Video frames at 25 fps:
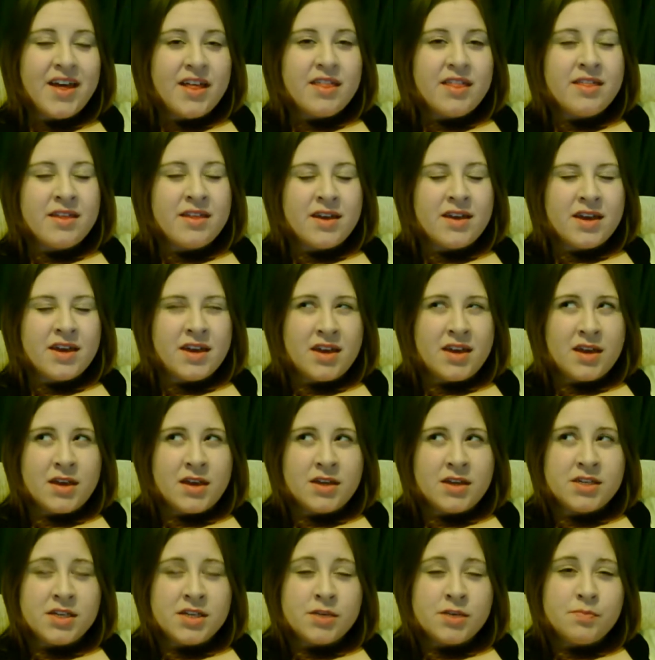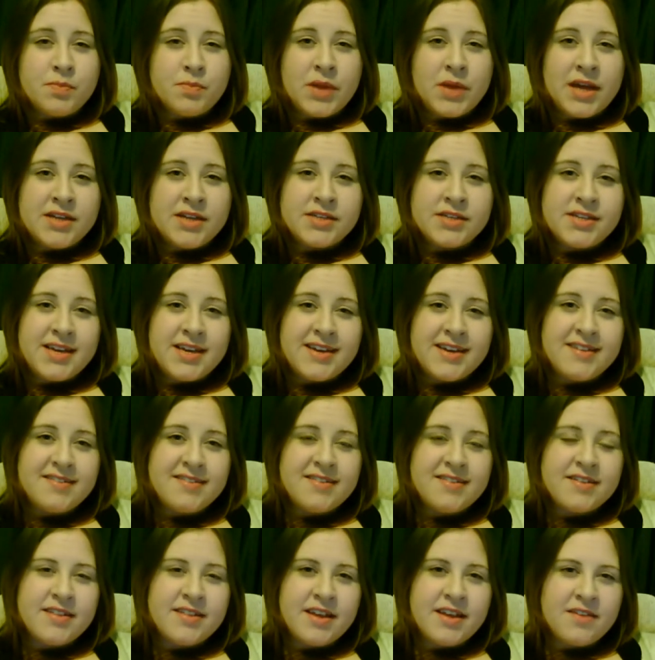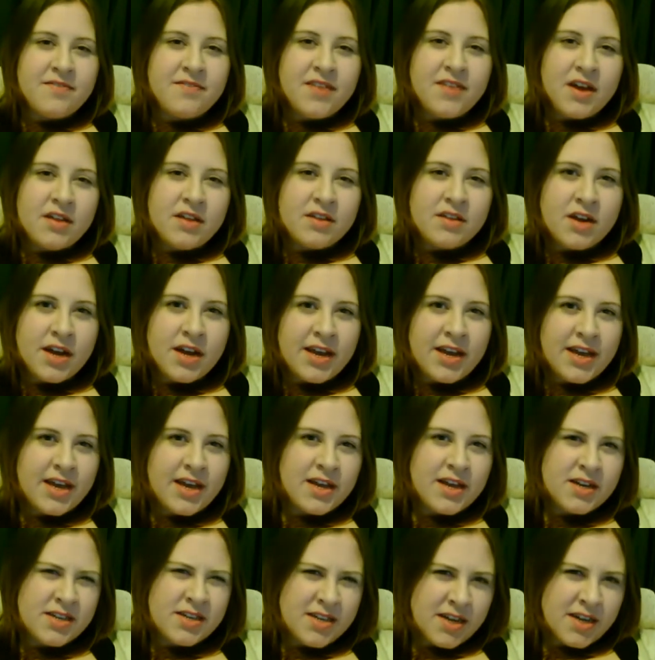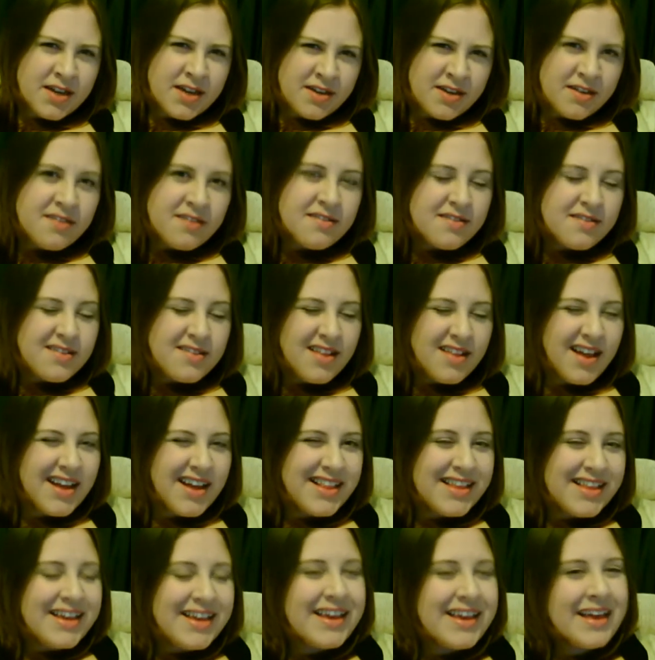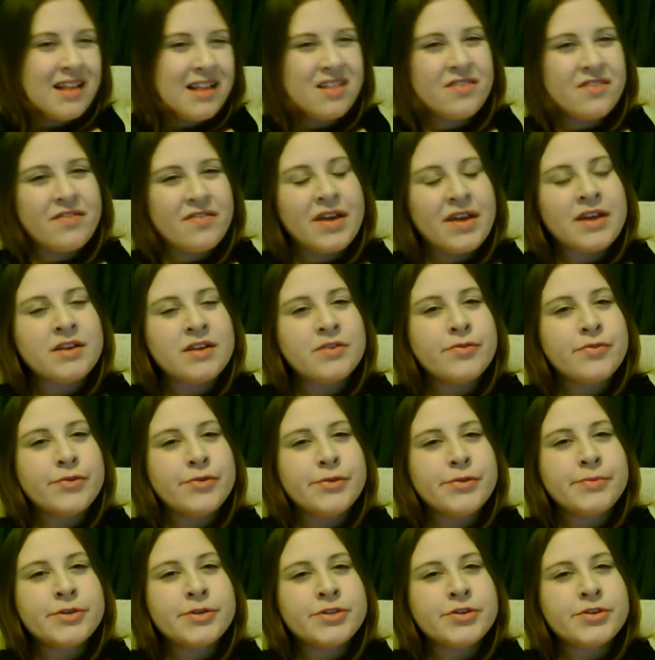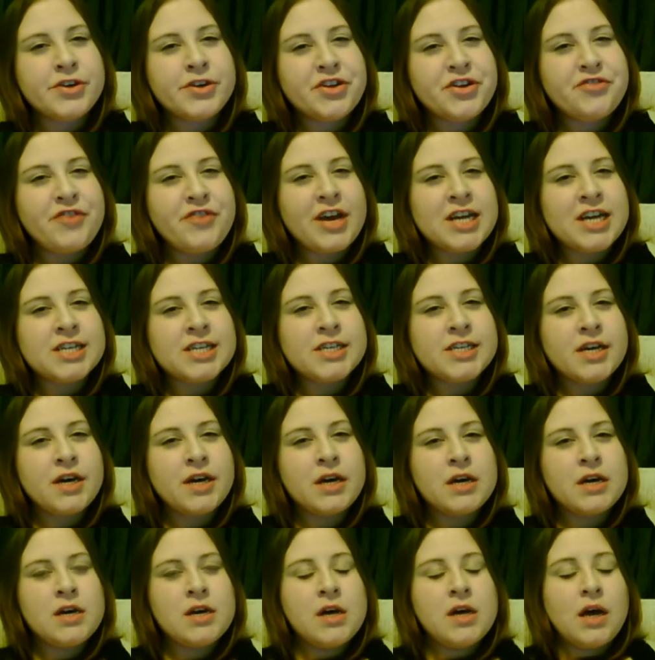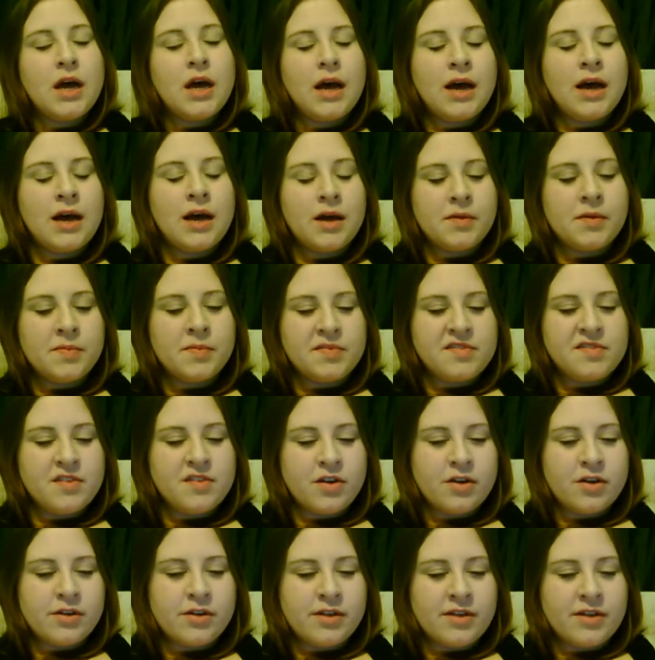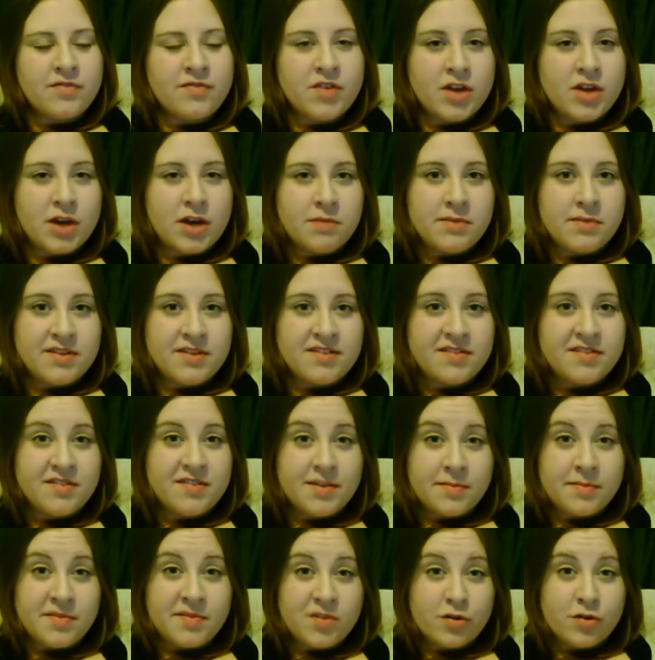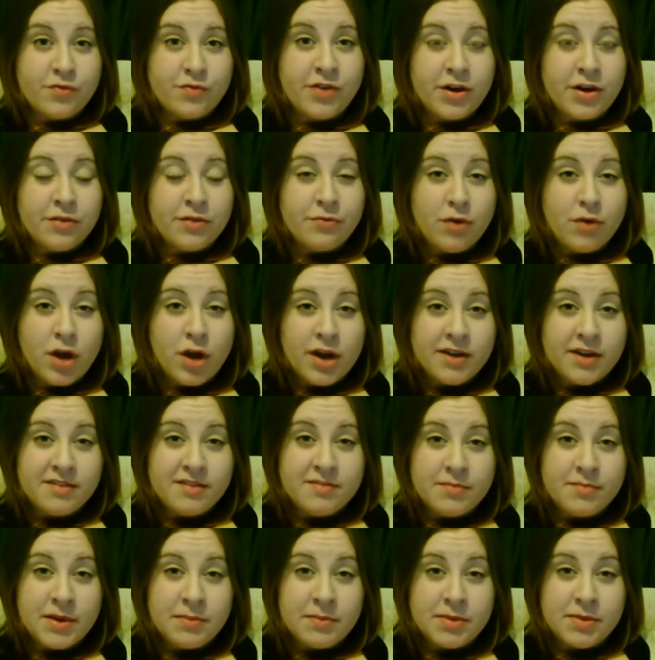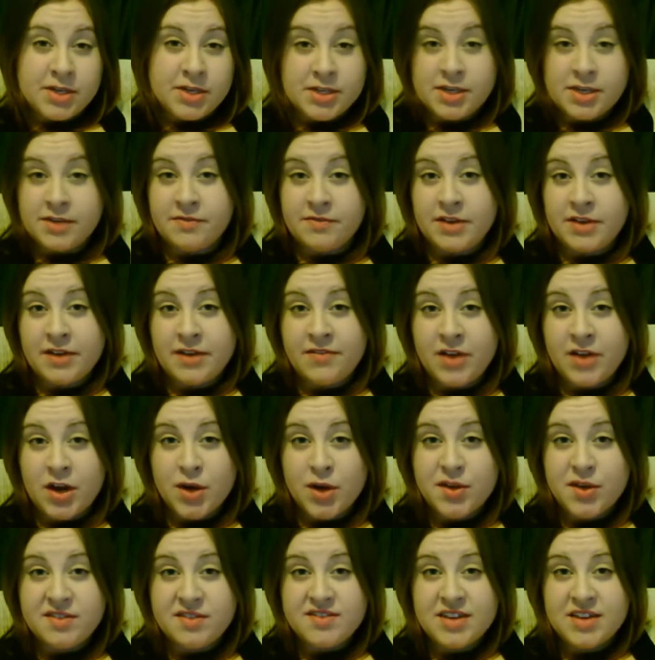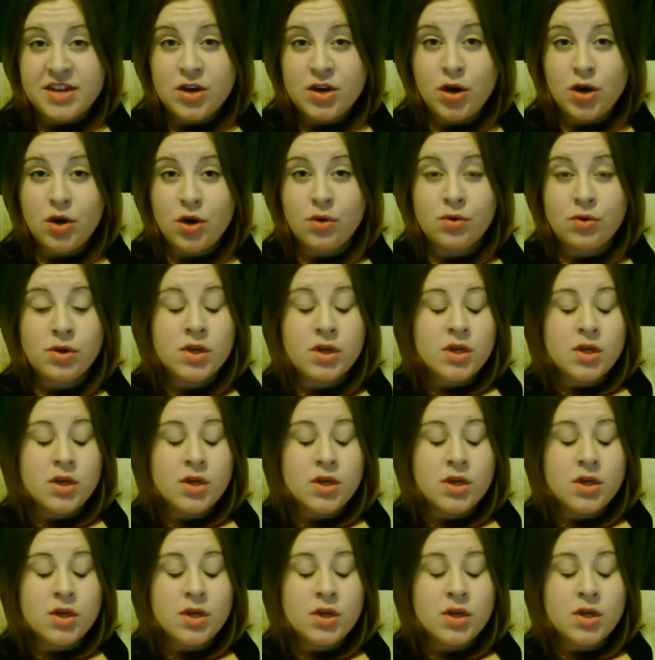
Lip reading: they did a blood test and they found that I had a slightly elevated rheumatoid factor. So they figured I must have some sort of arthritis and maybe I didn't even have RSD at all.